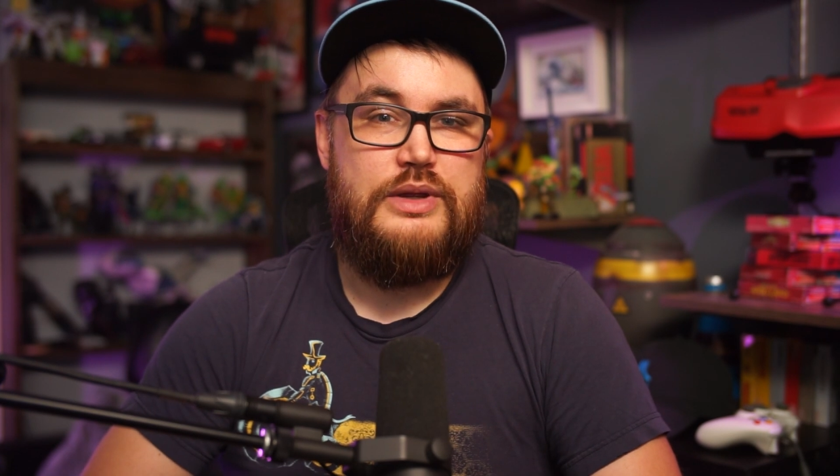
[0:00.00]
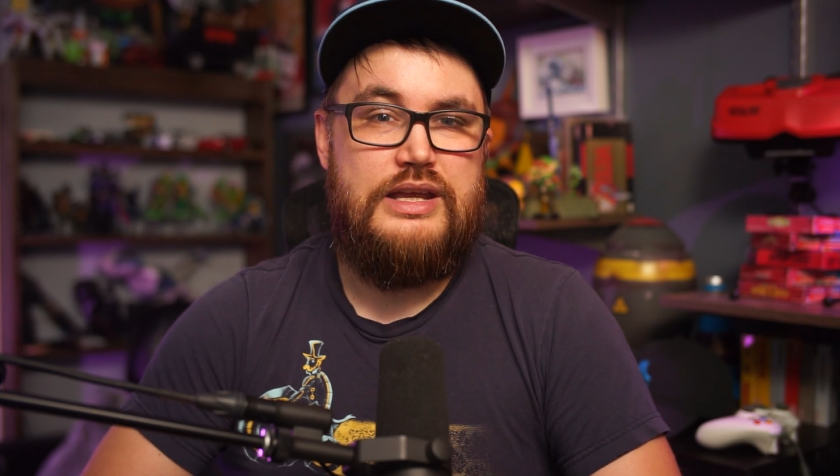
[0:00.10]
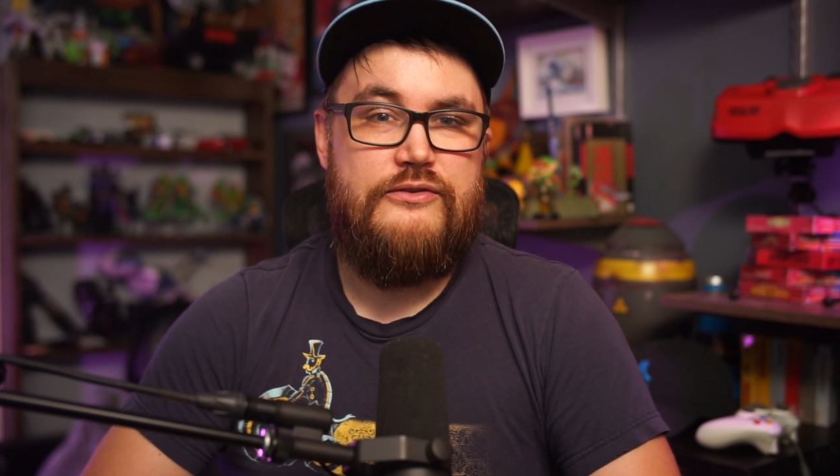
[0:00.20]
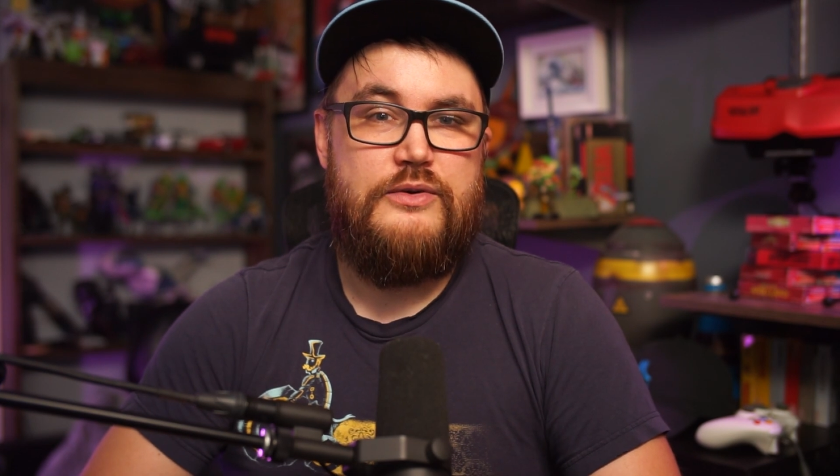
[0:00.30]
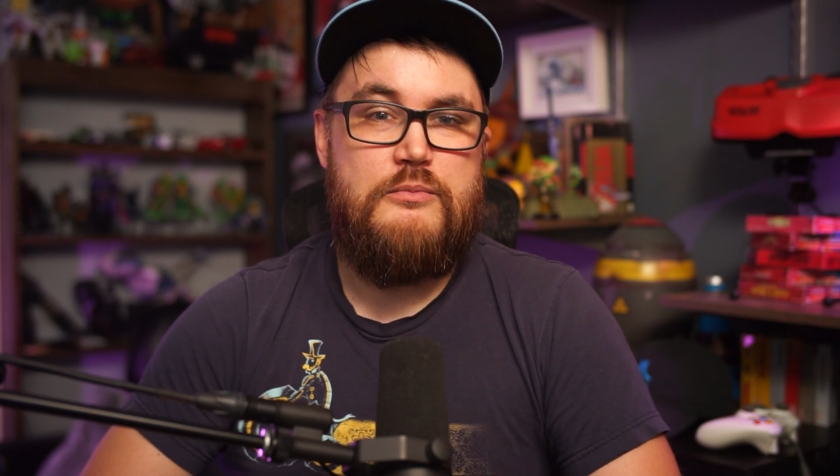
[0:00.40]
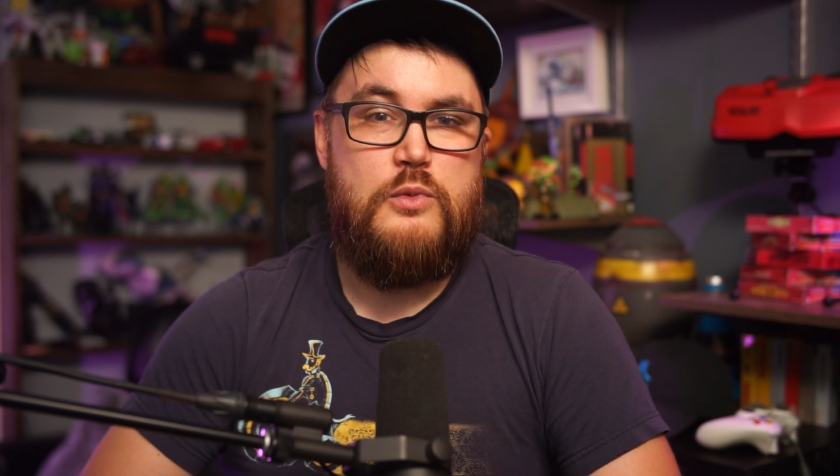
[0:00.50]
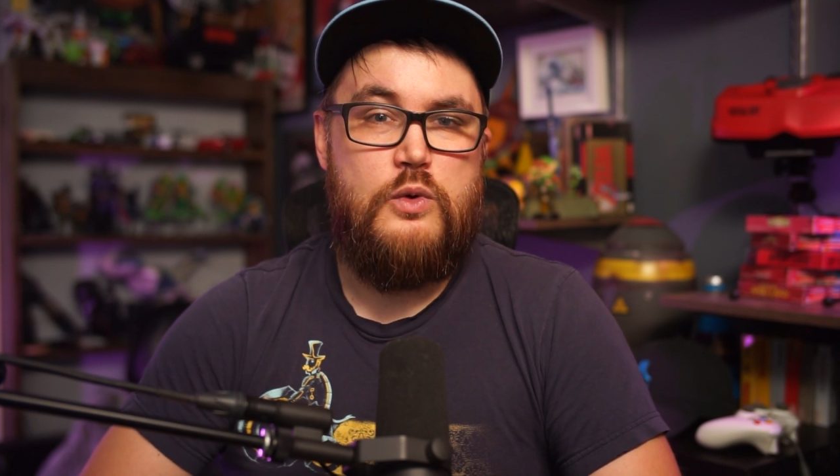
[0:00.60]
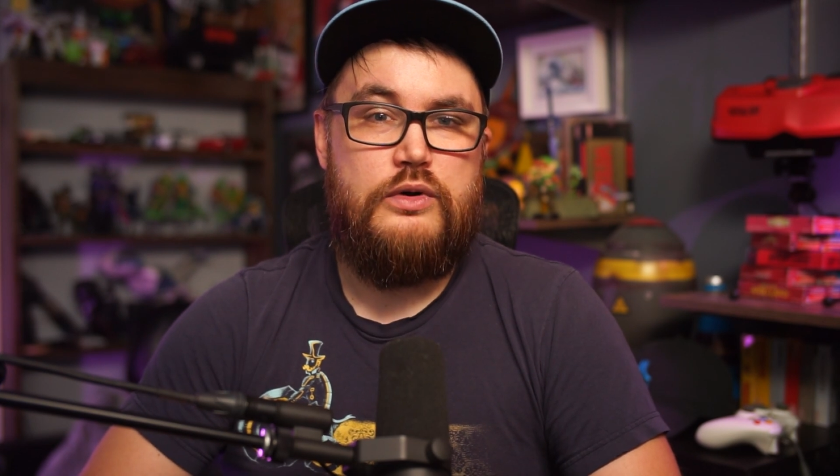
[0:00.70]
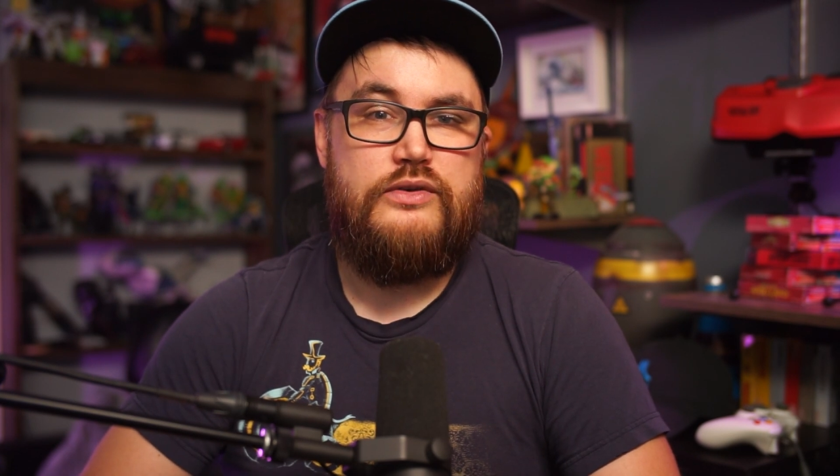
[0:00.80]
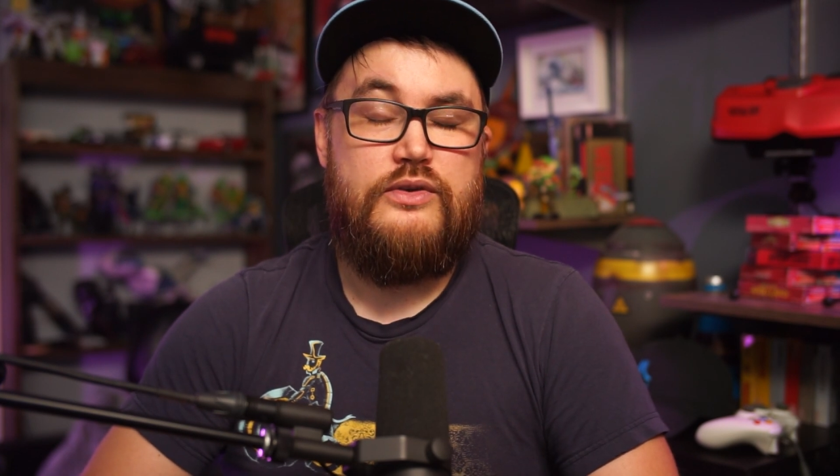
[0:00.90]
even
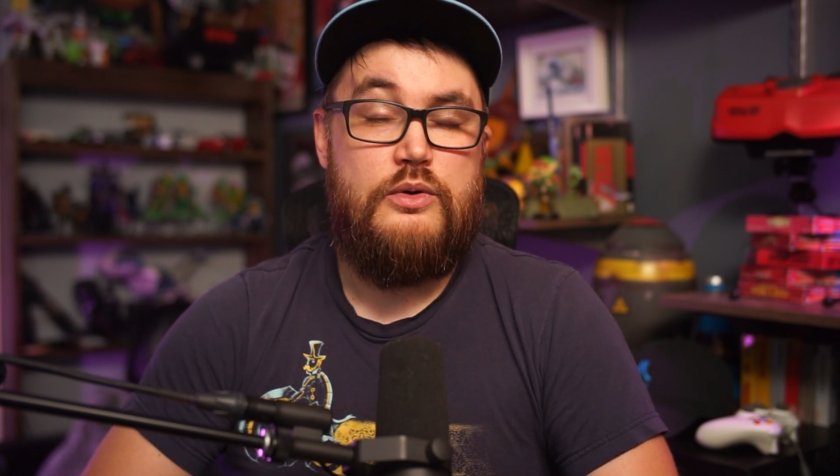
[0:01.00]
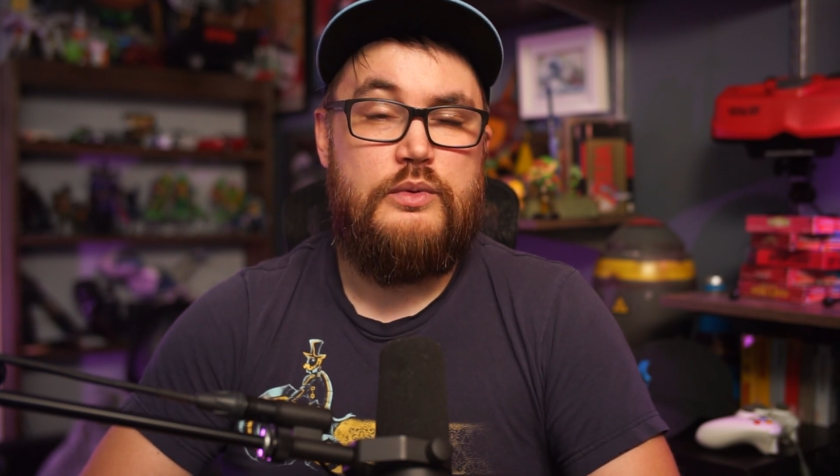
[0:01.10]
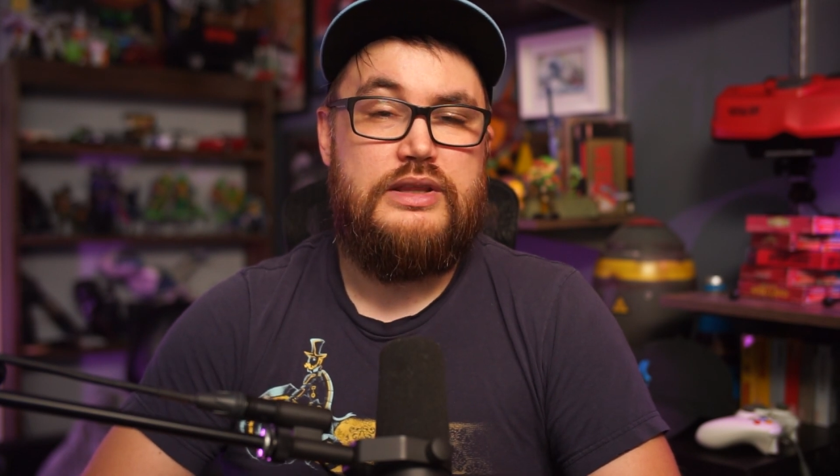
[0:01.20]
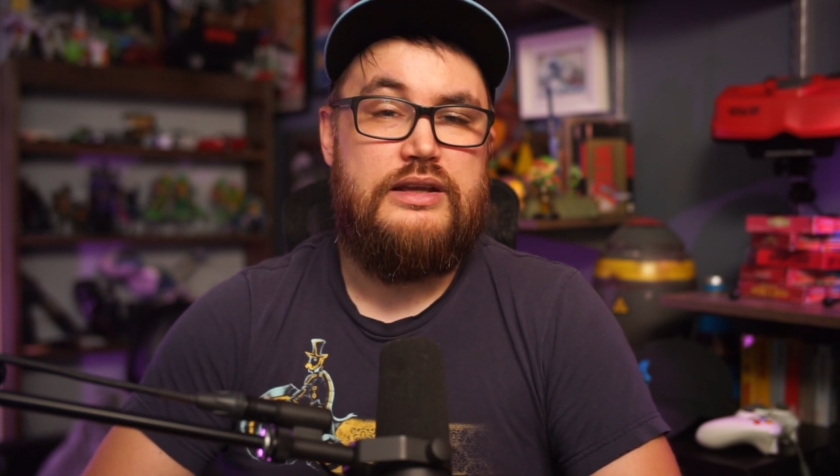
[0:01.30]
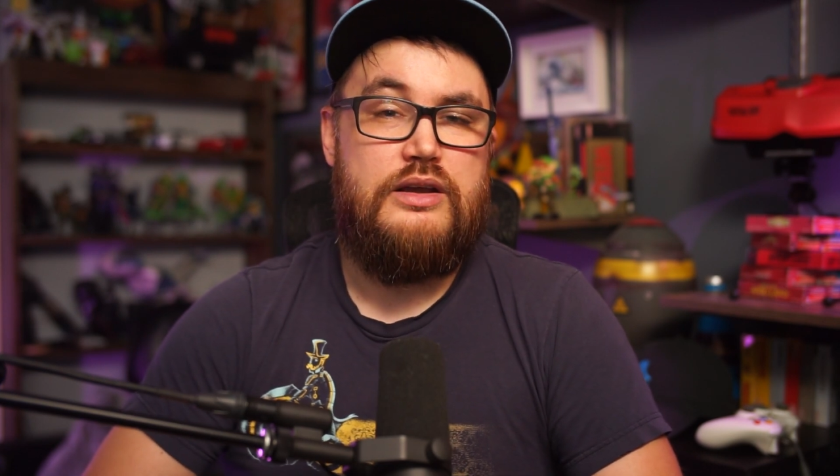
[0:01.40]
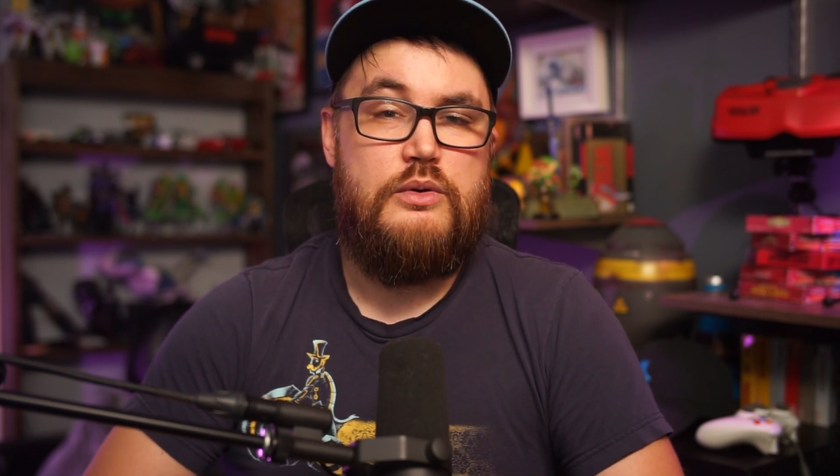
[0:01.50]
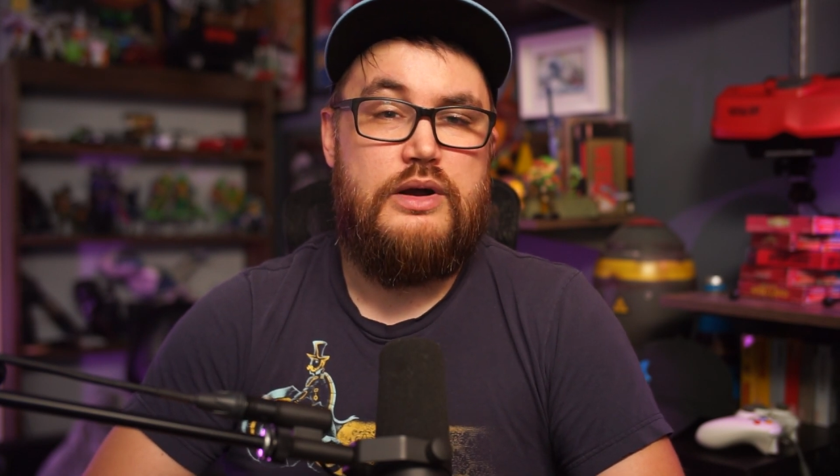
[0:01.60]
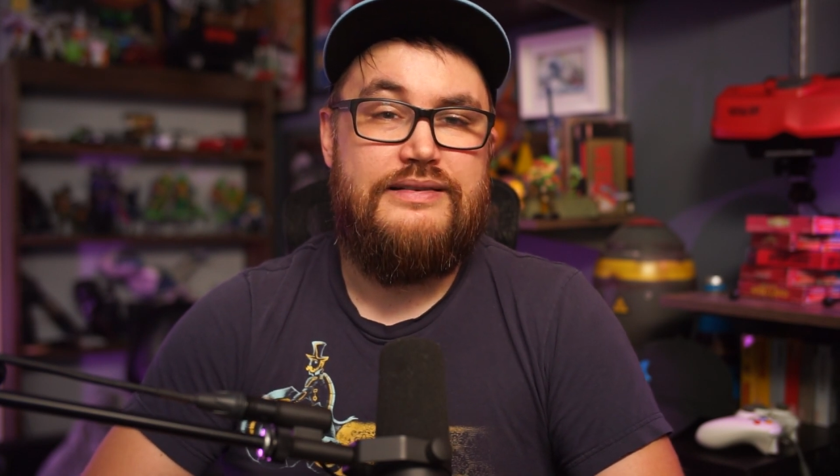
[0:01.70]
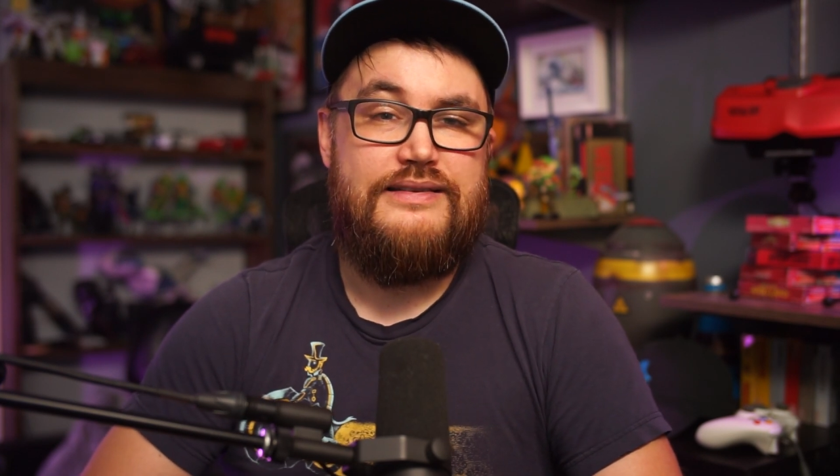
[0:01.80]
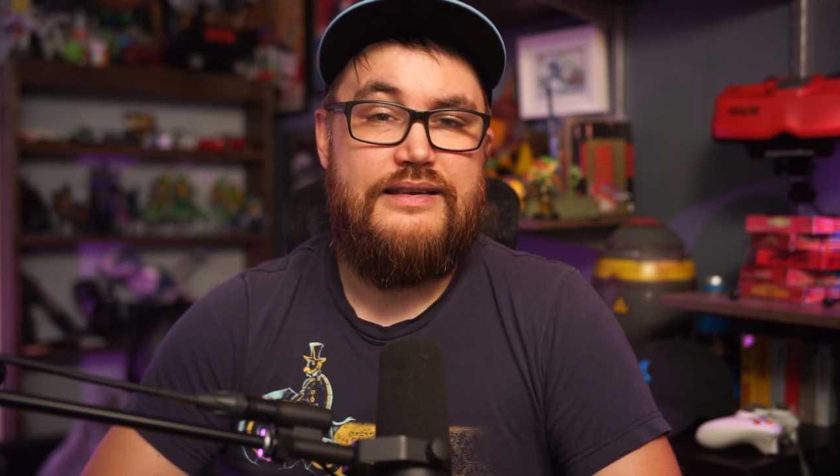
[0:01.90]
more so when they go
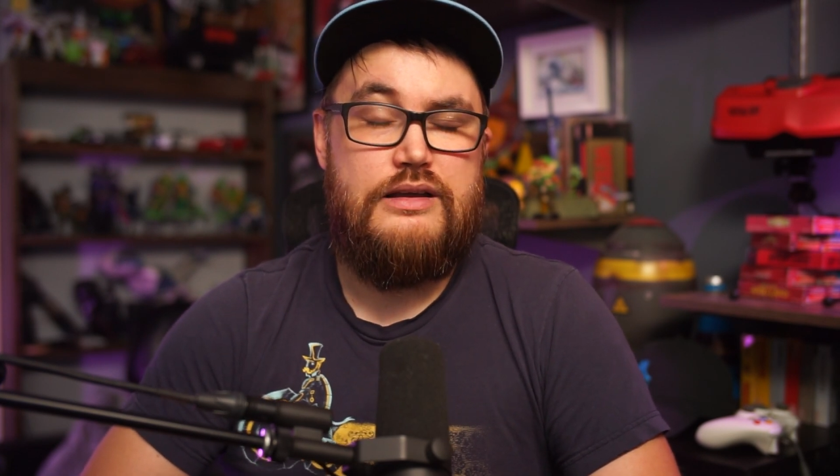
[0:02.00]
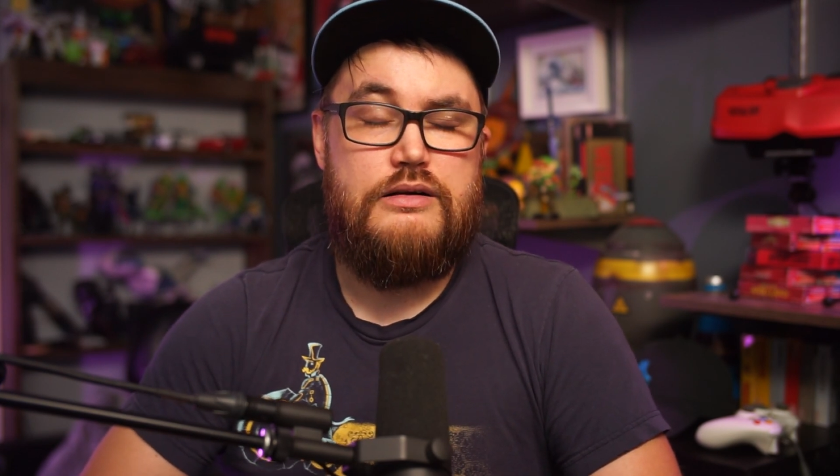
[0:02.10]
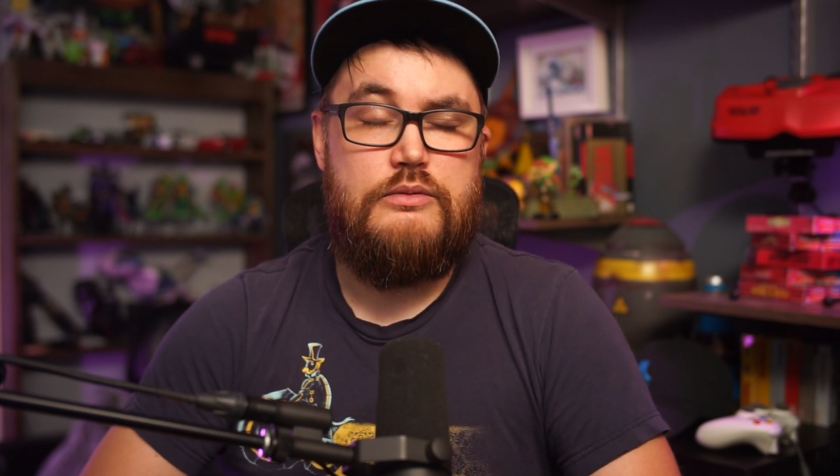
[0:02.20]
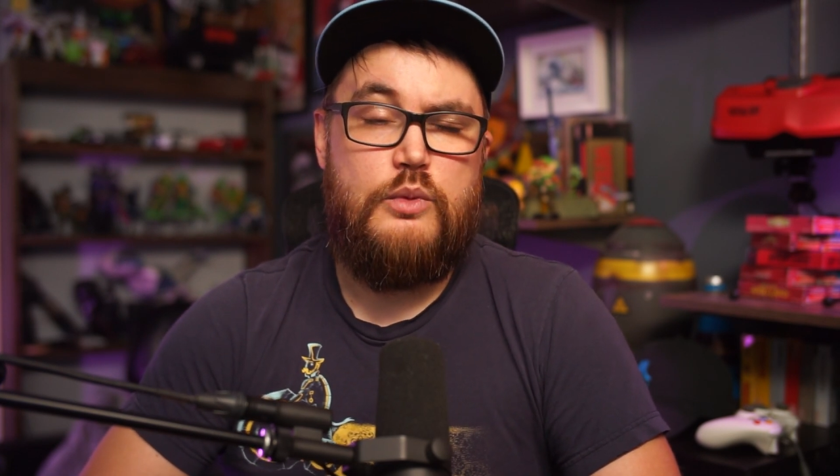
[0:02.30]
on sale.